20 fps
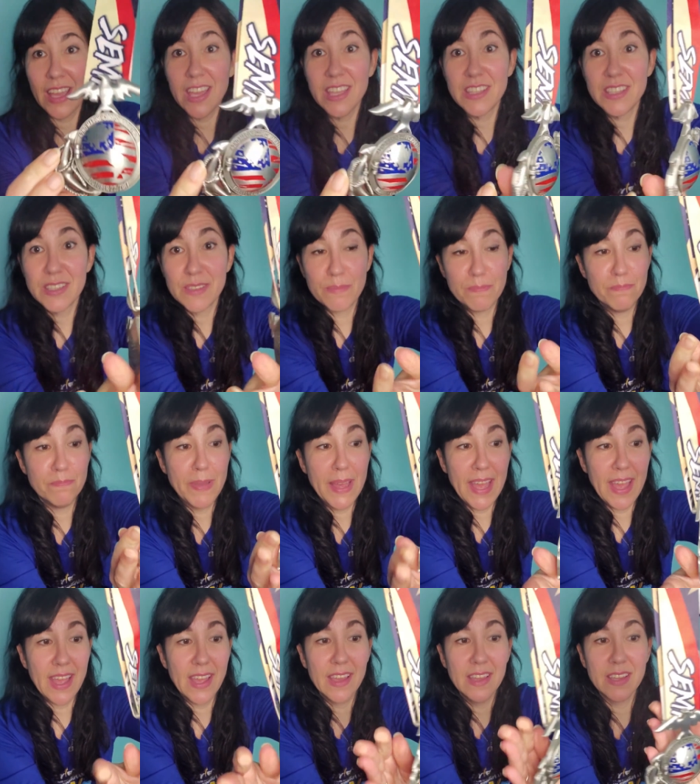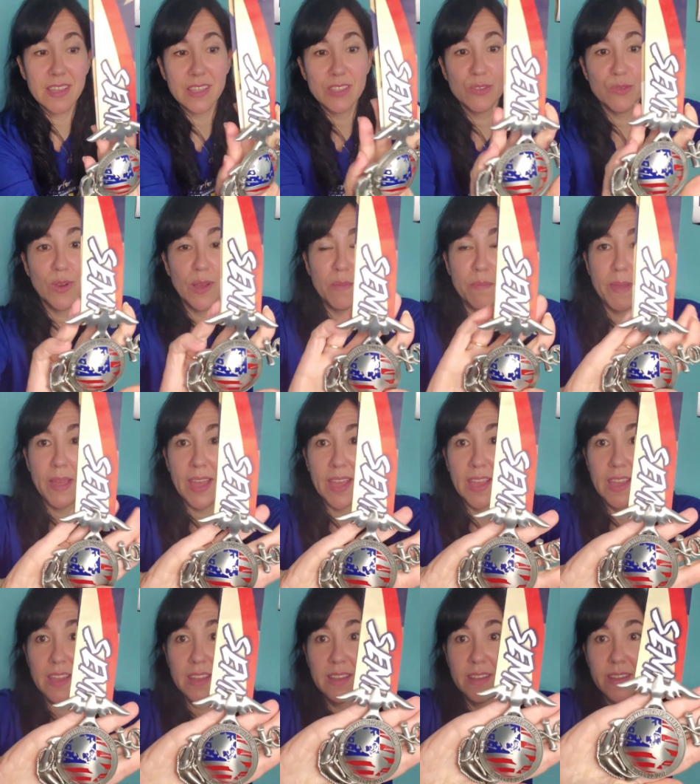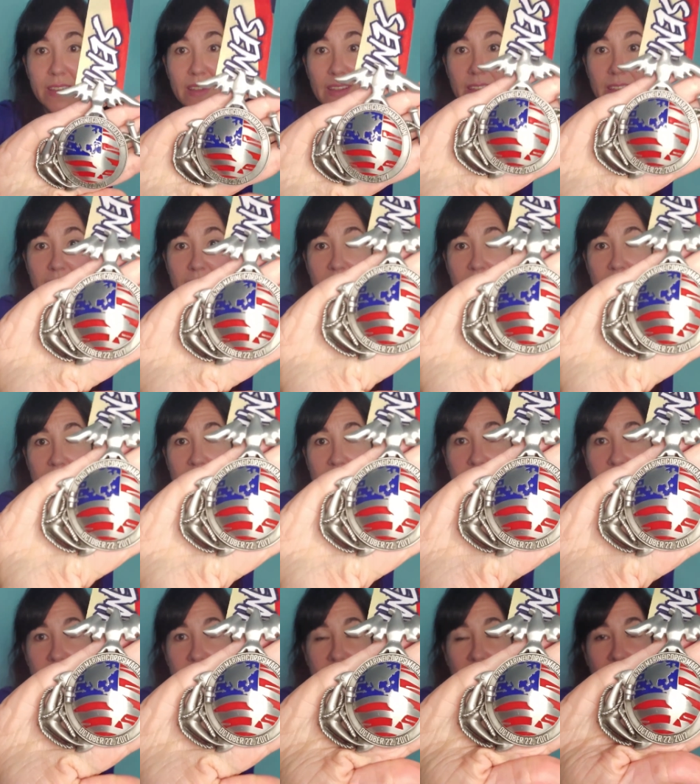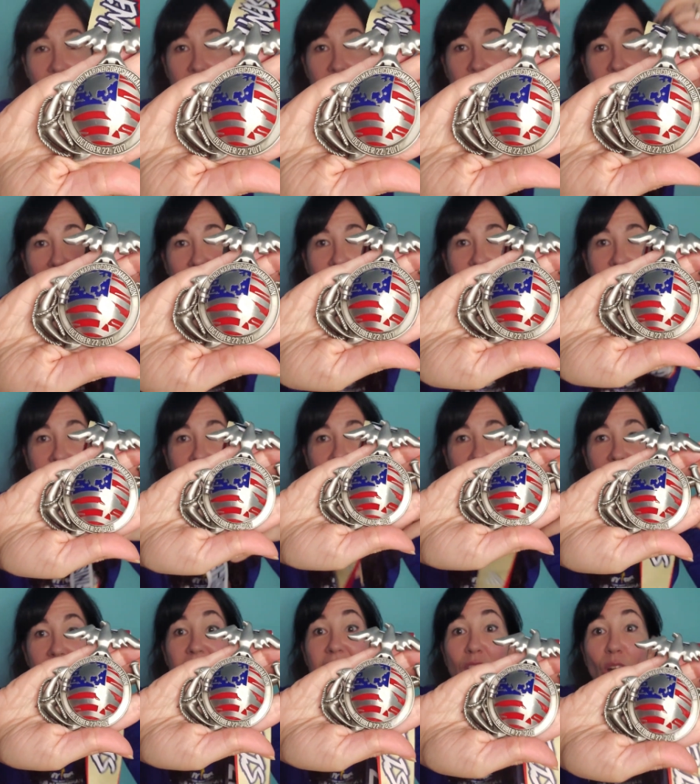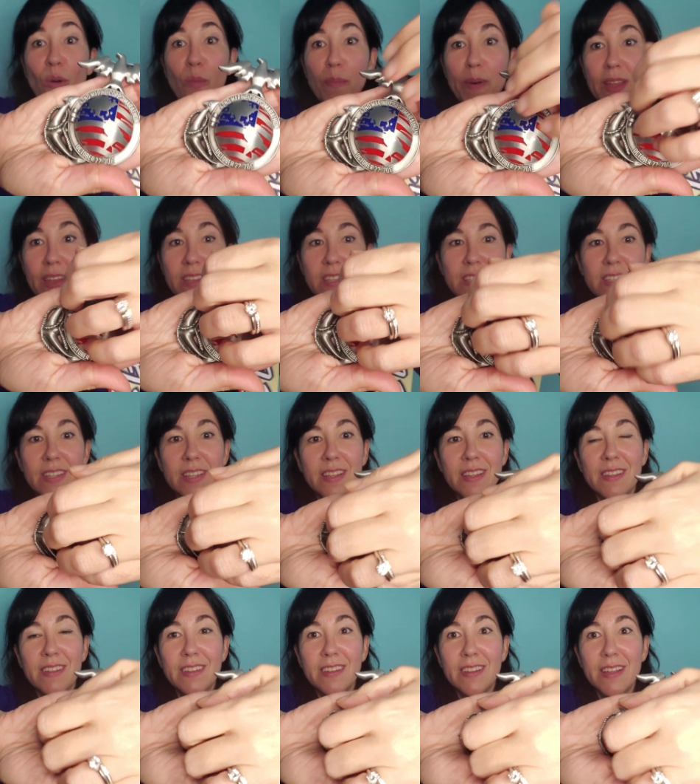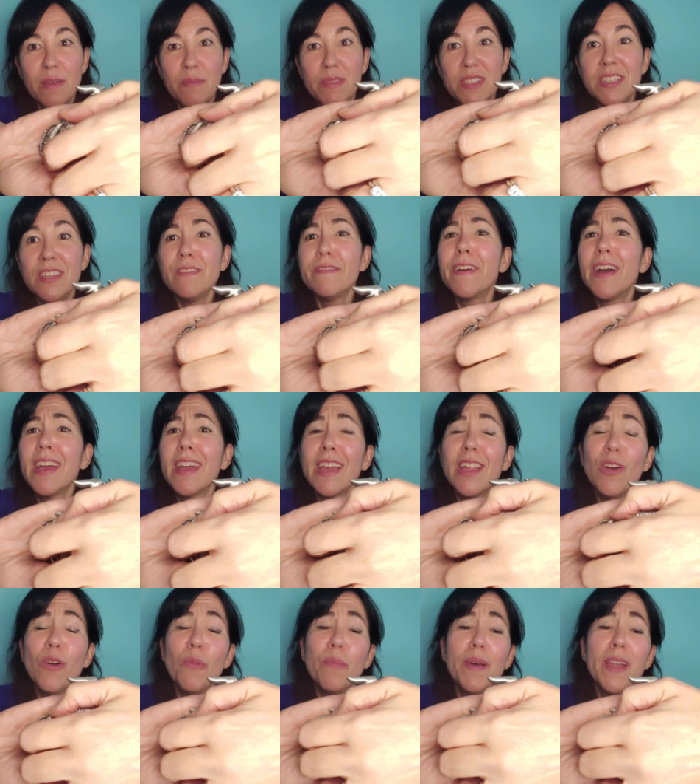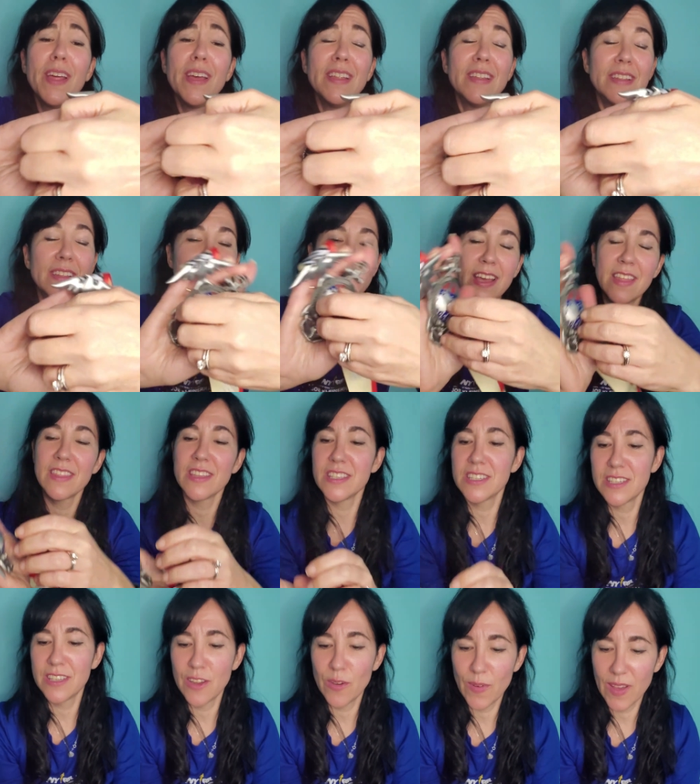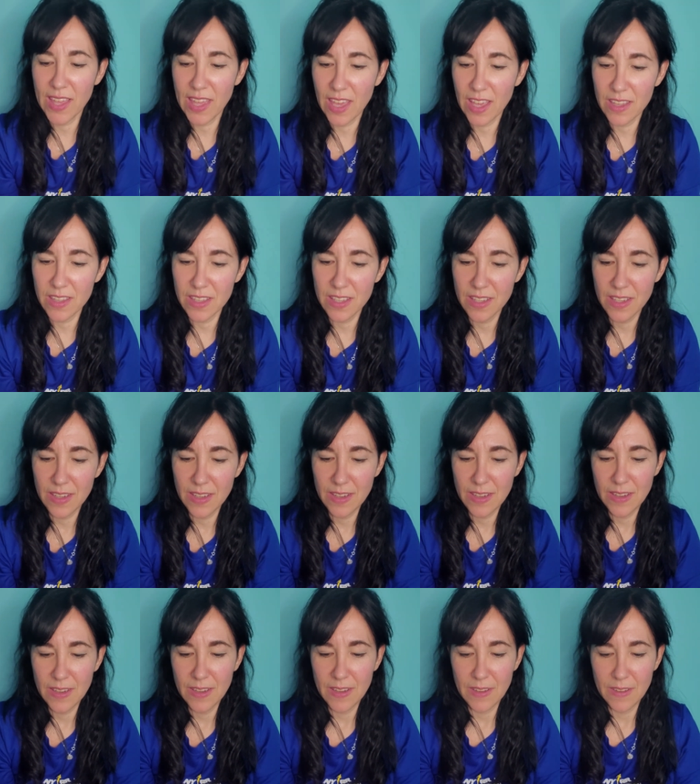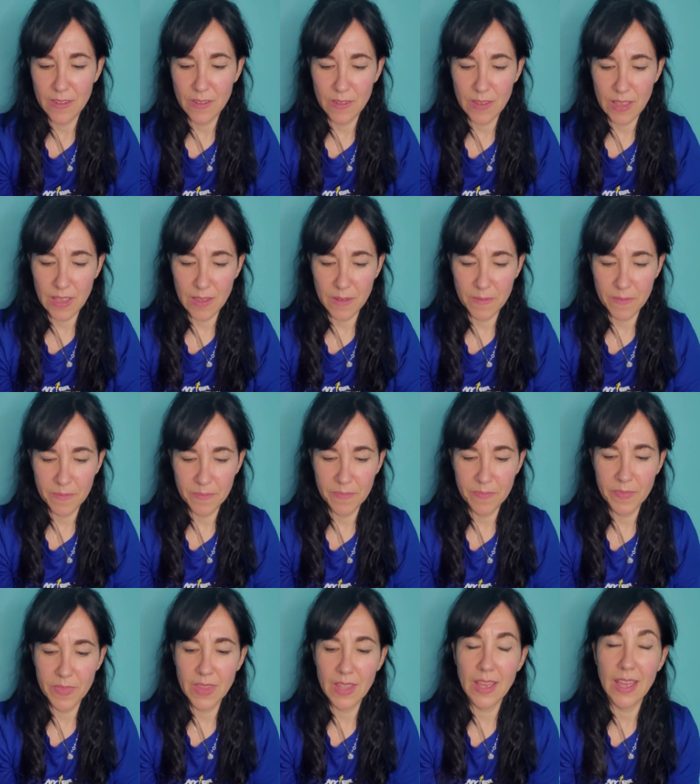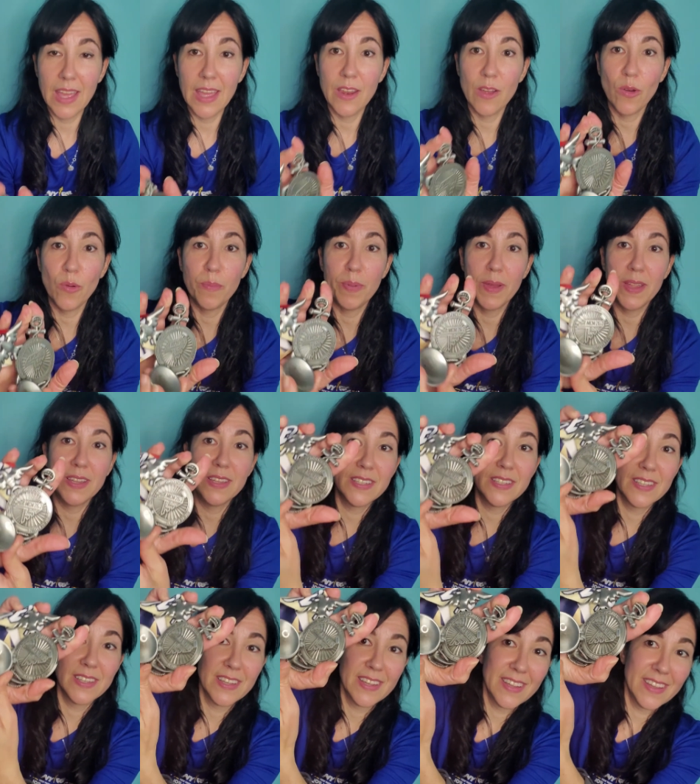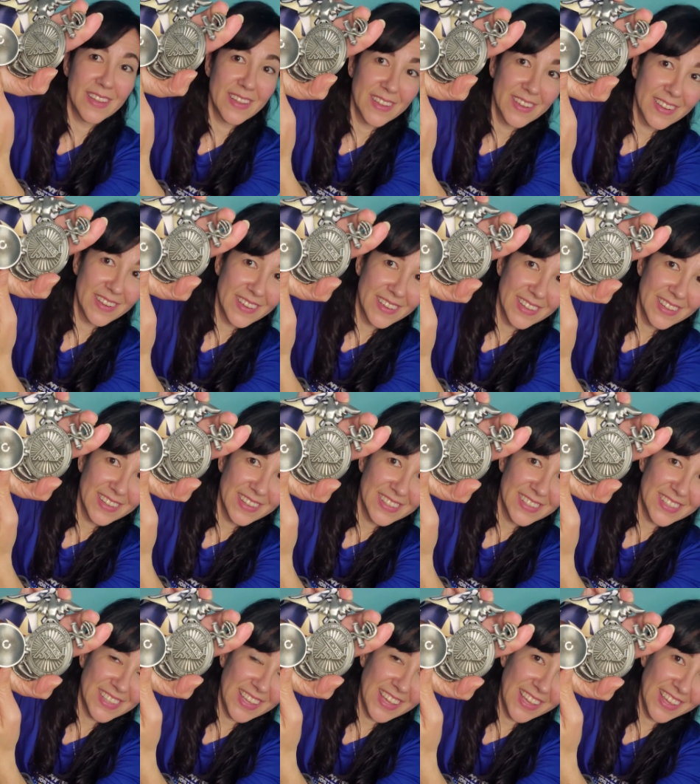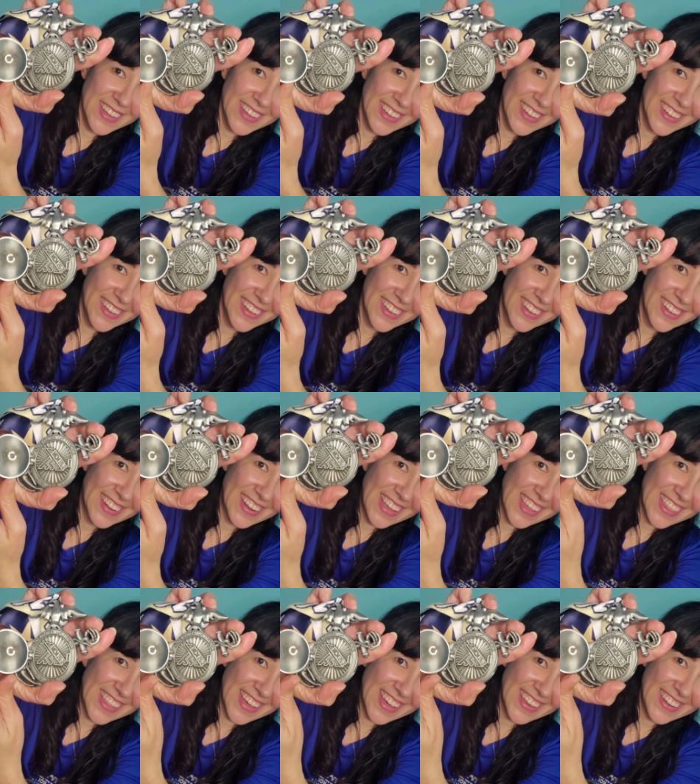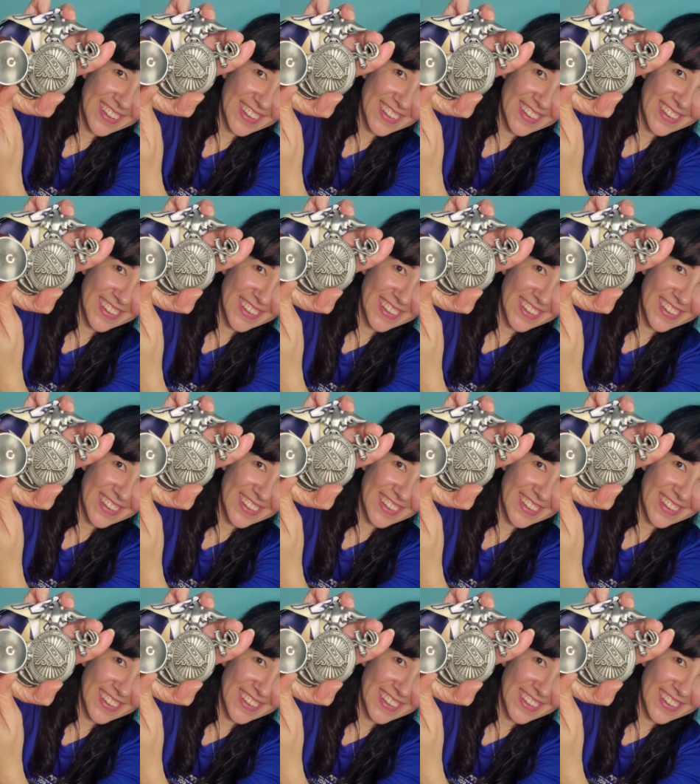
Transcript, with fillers: It's big, it's quite big. And it opens. Let me see if I can open it like this. No, I can't. Okay, it opens. See, like that.